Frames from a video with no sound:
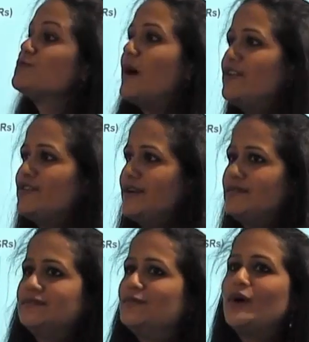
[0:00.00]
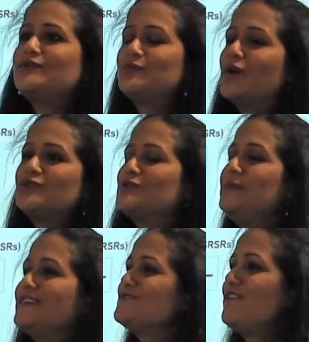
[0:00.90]
was wondering what, what could
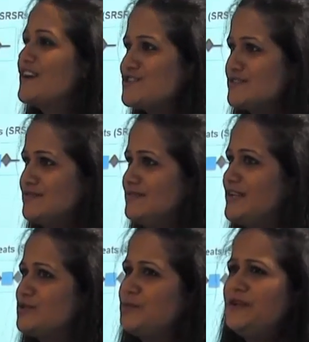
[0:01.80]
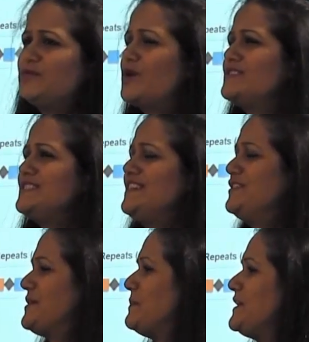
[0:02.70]
be its function. It could be involved in
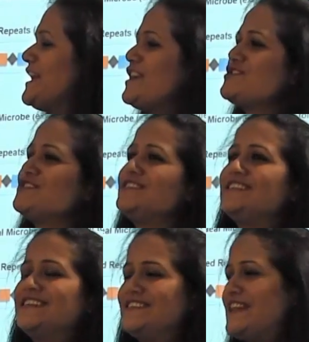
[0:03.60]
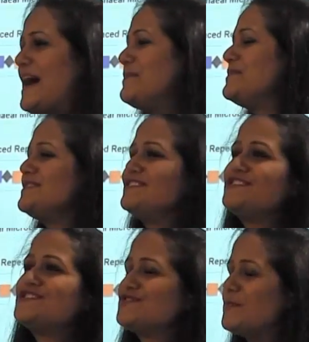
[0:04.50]
DNA replication, DNA
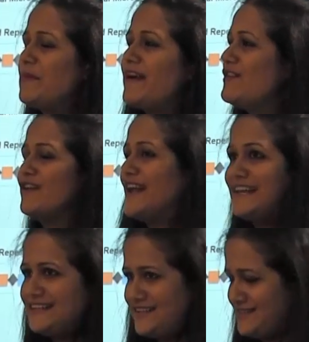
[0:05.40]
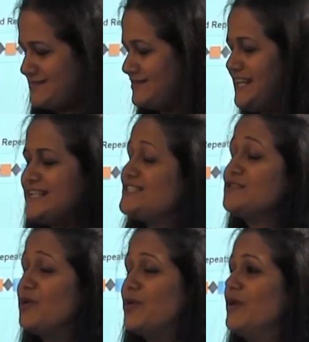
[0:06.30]
damage, repair, or anything. He didn't
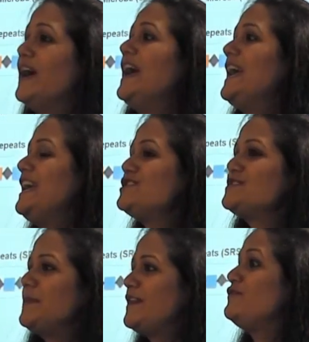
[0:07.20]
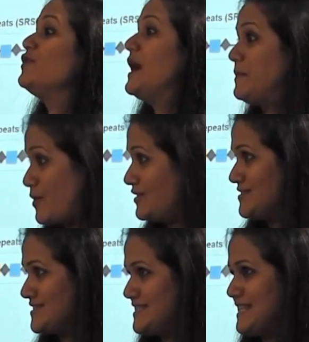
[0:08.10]
know. He just made a few
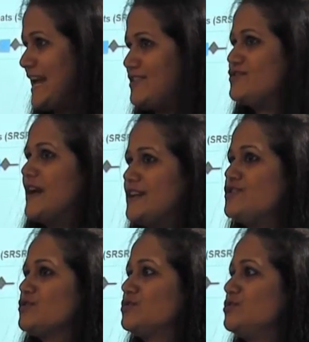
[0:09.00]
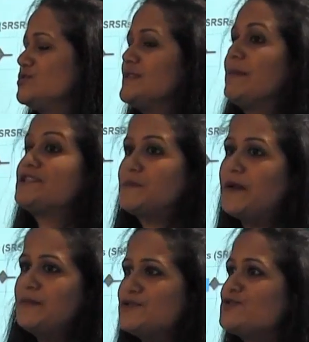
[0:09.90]
hypotheses and tried to do some
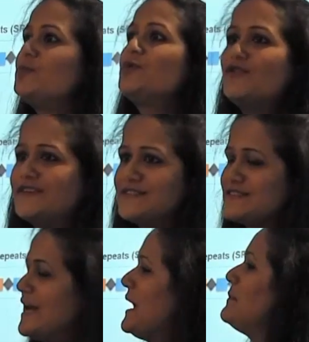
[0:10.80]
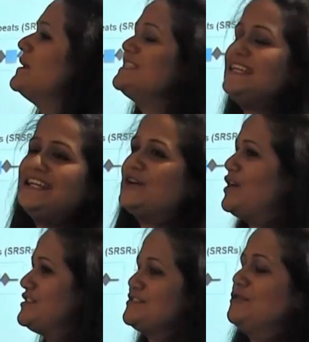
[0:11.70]
experiments to prove it. But he
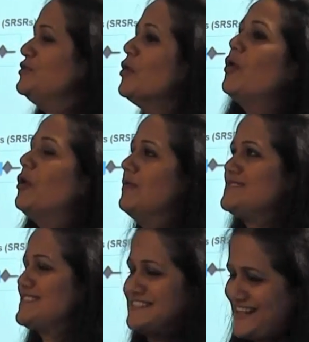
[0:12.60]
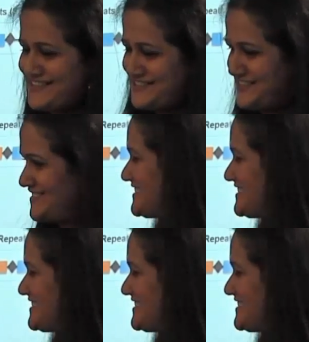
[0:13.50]
got no success in it.